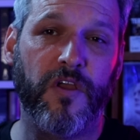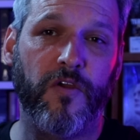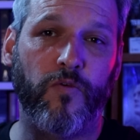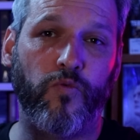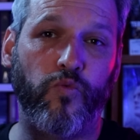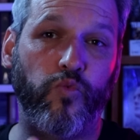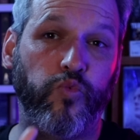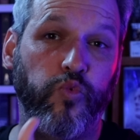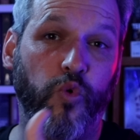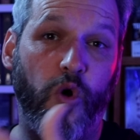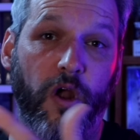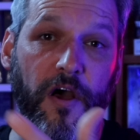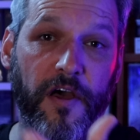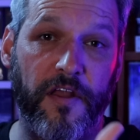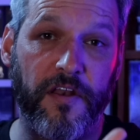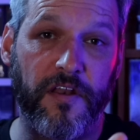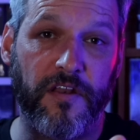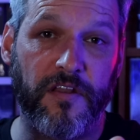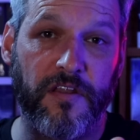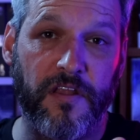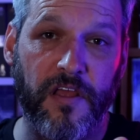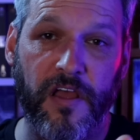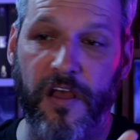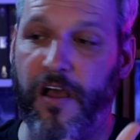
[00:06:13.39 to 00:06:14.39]
run
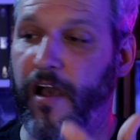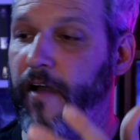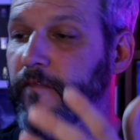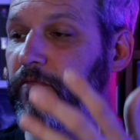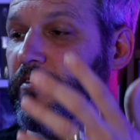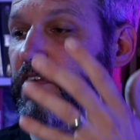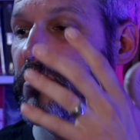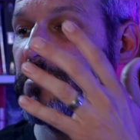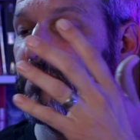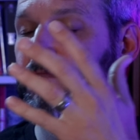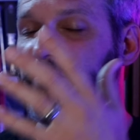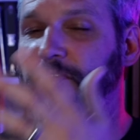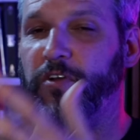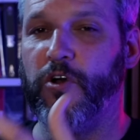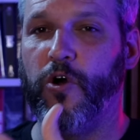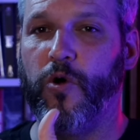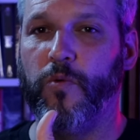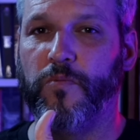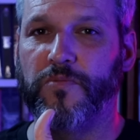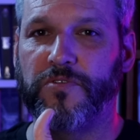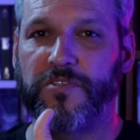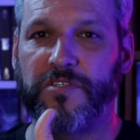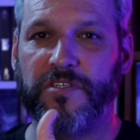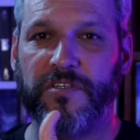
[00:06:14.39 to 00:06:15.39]
of these
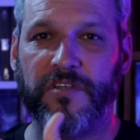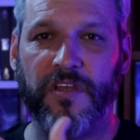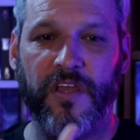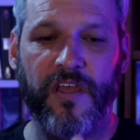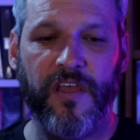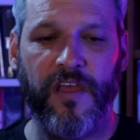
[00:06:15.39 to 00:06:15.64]
films.